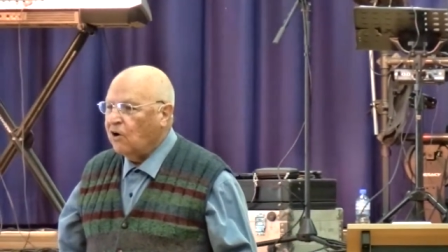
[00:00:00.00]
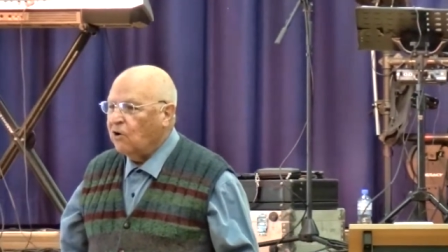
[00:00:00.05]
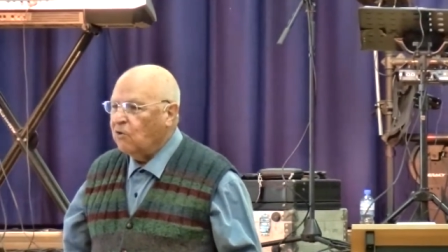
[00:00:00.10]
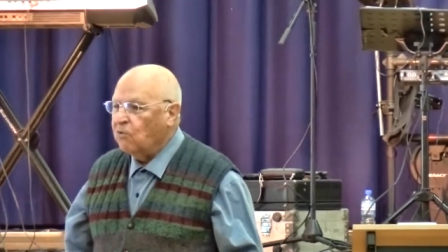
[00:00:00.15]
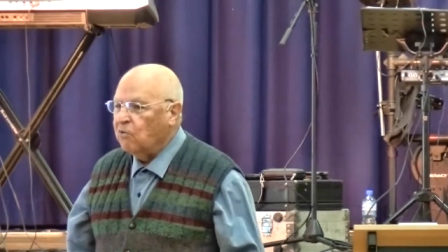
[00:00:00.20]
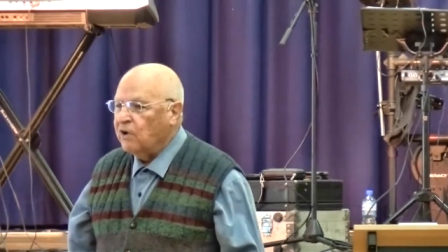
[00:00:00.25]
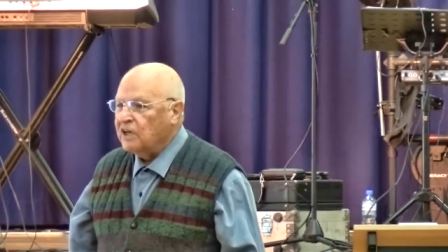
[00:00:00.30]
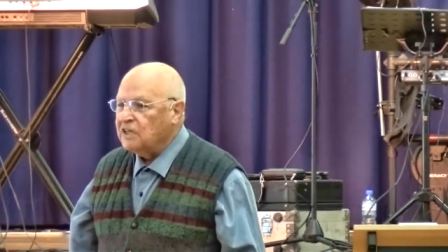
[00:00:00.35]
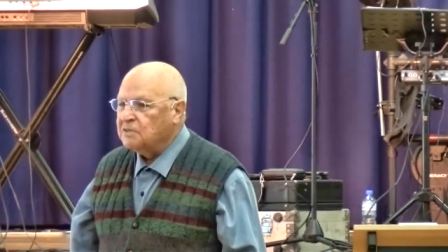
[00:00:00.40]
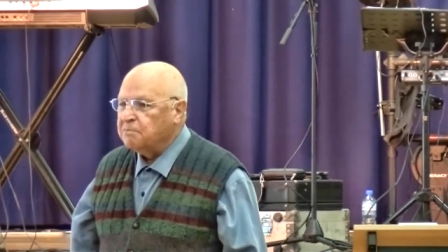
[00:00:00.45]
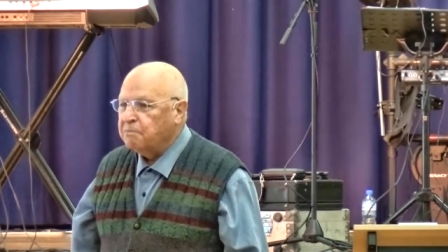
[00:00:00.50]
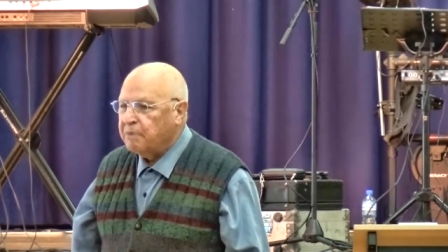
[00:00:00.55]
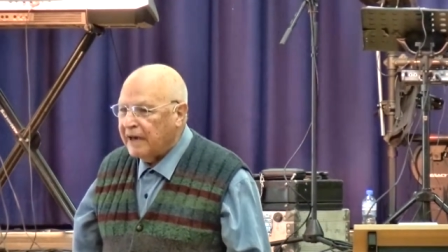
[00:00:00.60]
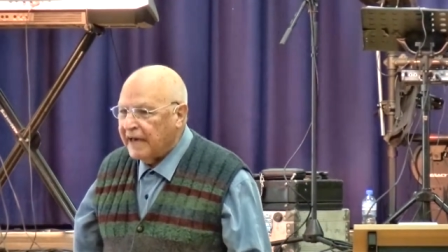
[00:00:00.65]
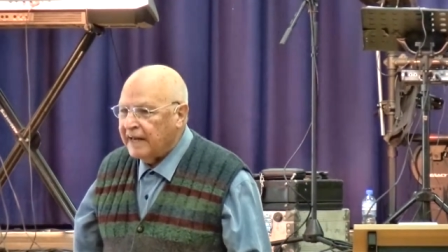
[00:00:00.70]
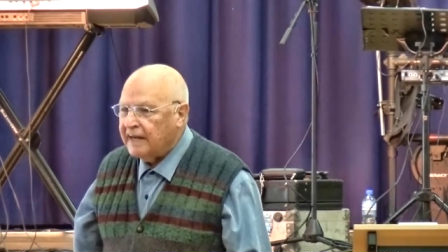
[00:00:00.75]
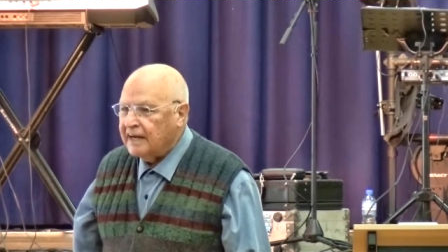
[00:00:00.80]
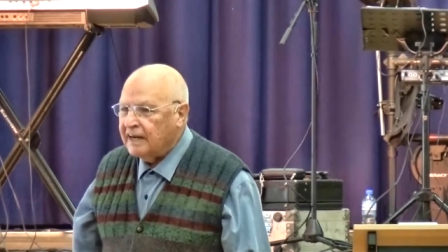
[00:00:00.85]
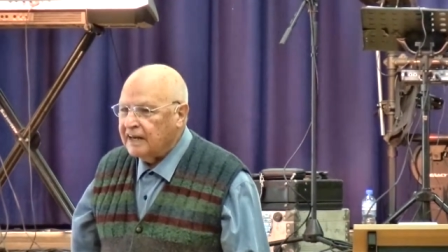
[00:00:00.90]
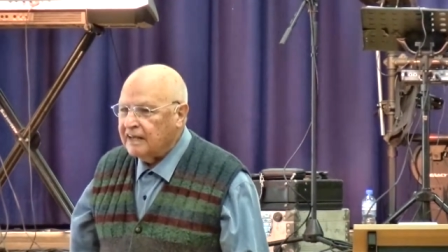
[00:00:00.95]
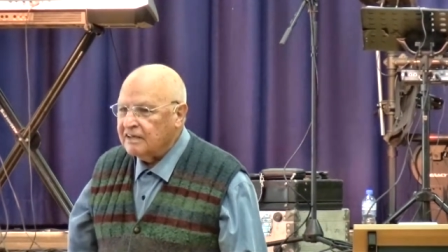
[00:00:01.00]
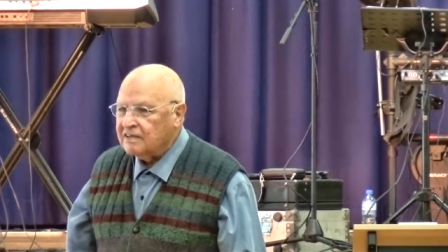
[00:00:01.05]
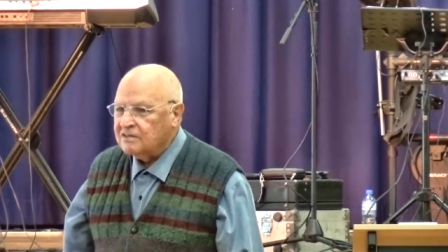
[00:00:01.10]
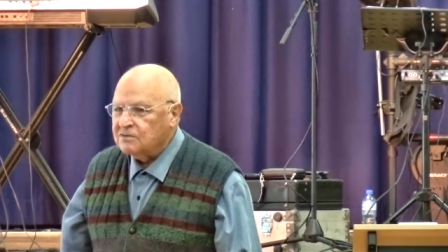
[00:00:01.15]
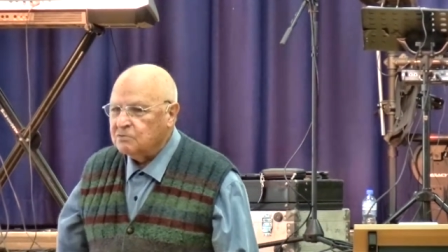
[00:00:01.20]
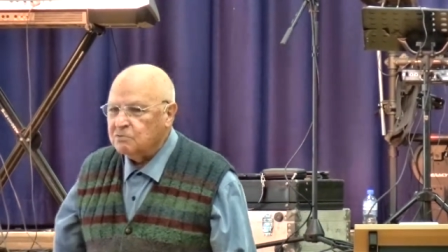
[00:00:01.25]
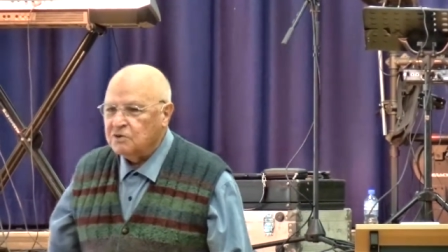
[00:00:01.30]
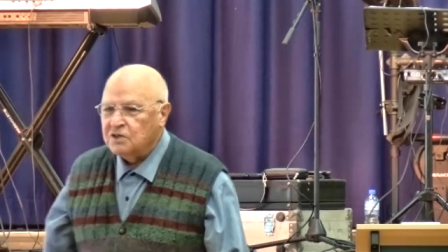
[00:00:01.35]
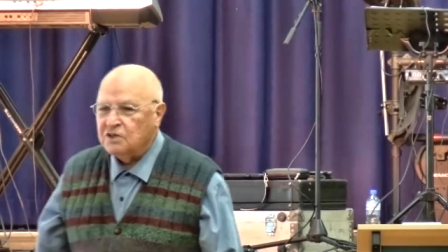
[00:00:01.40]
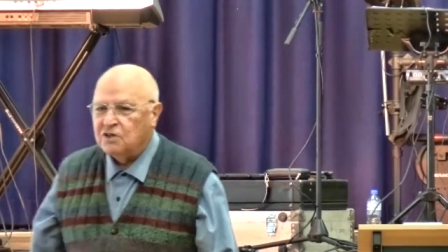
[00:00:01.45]
always
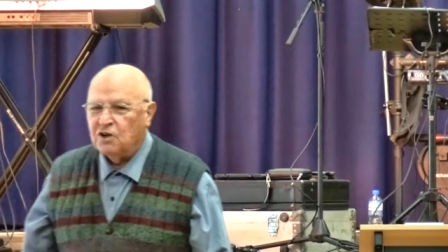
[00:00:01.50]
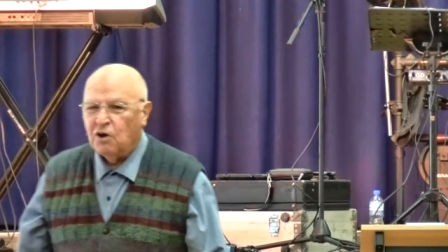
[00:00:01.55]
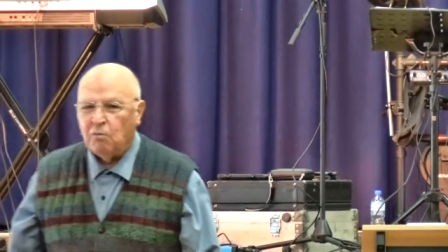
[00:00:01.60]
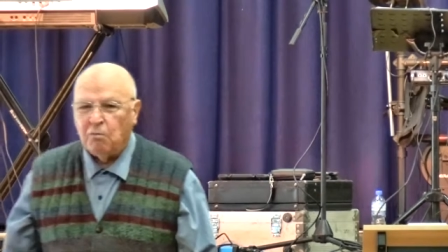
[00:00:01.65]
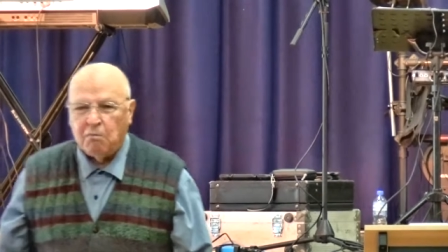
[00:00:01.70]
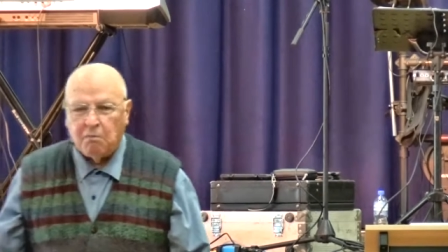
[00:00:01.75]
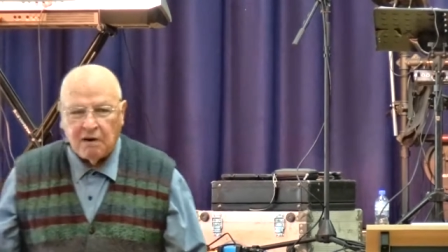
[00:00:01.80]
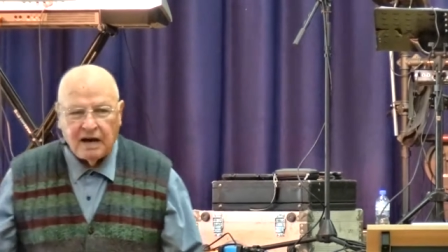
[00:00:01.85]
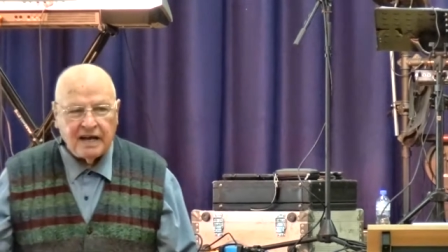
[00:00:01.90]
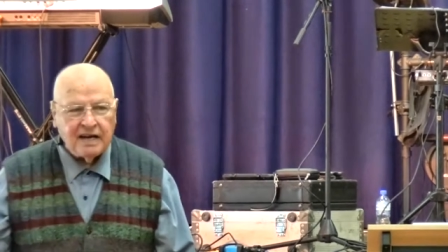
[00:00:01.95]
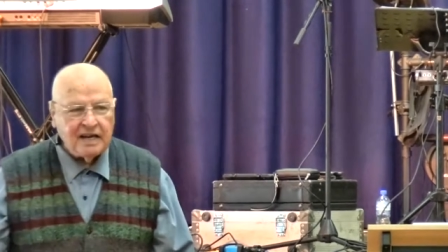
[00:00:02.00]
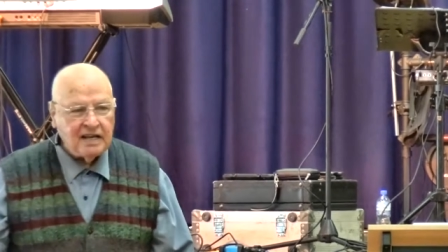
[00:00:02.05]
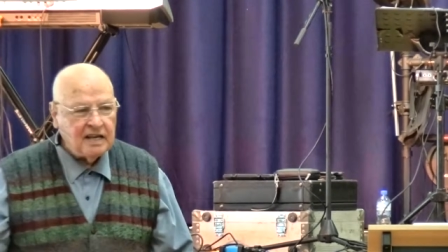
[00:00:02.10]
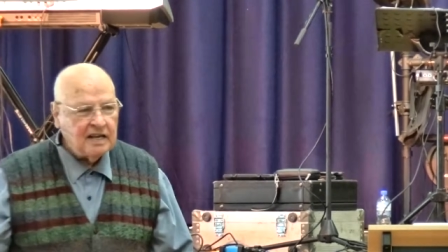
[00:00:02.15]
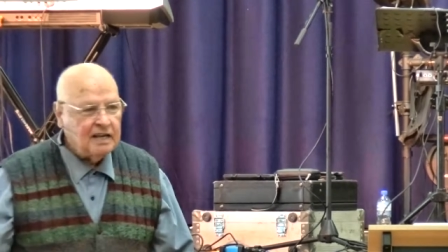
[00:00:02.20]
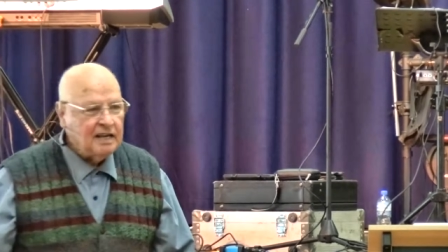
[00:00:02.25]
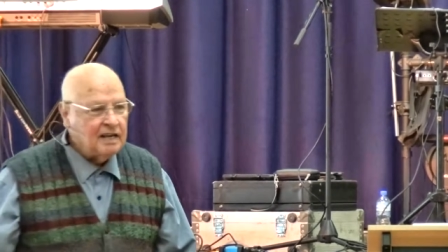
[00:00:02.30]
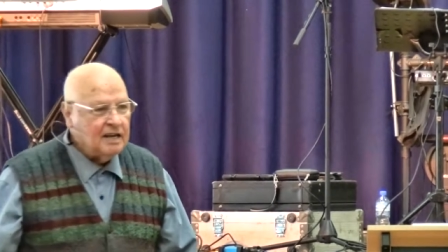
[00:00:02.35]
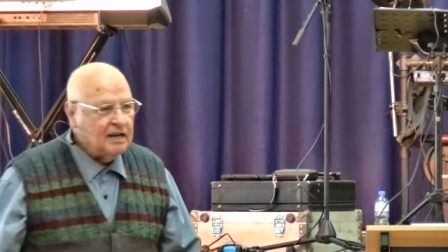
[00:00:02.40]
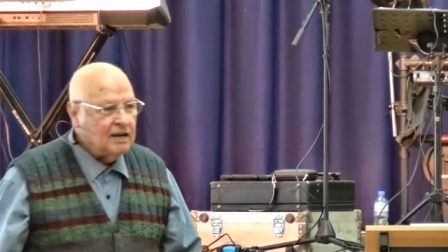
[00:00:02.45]
penniless with no money,